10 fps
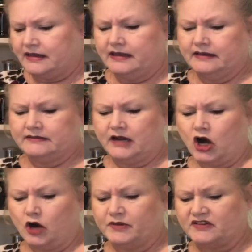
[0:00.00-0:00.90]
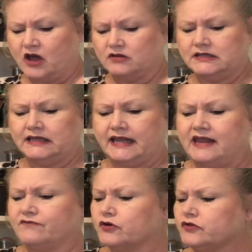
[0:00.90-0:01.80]
is an herb, it's called
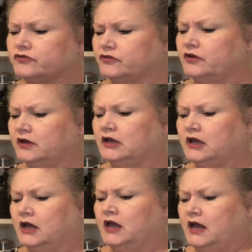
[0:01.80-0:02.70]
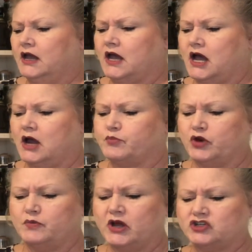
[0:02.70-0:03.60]
cleavers,
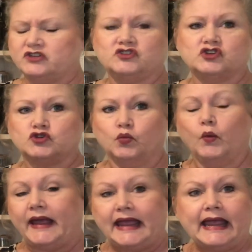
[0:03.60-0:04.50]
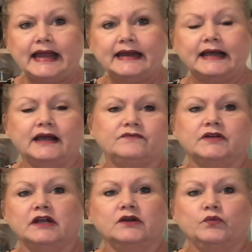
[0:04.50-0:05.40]
Pretty much it's just a weed.
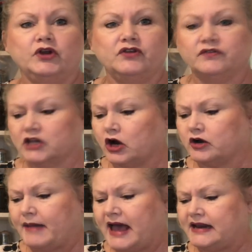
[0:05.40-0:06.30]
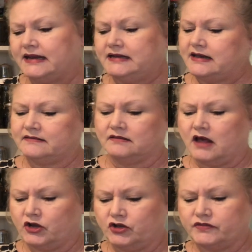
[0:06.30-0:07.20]
When you learn about it, it does a
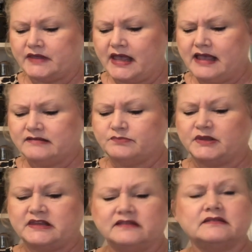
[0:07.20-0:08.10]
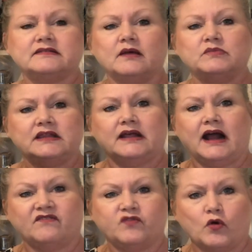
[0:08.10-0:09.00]
lot of good things, but this is something that
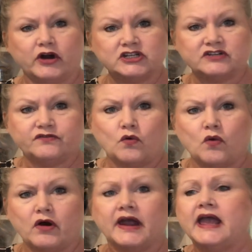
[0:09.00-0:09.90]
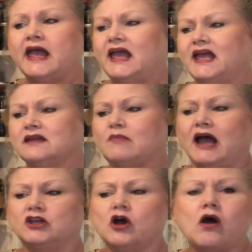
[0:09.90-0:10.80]
I foraged for in
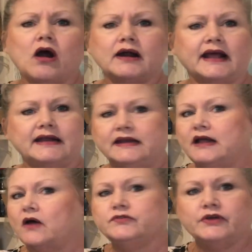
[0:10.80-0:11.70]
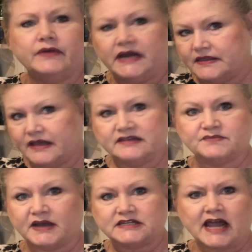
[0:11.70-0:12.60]
my yard. I didn't go do anything
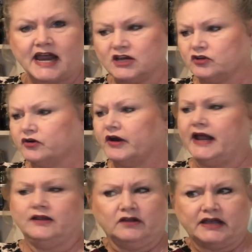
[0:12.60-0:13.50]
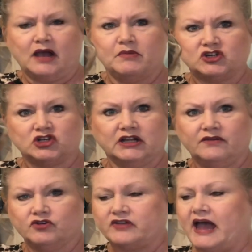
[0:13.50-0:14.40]
spectacular, and look how much
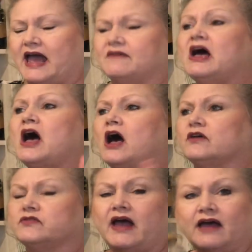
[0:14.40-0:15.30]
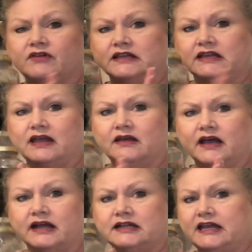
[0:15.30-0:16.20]
cleavers I have. I also have
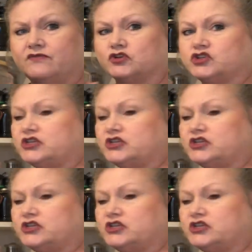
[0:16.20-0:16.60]
a cleavers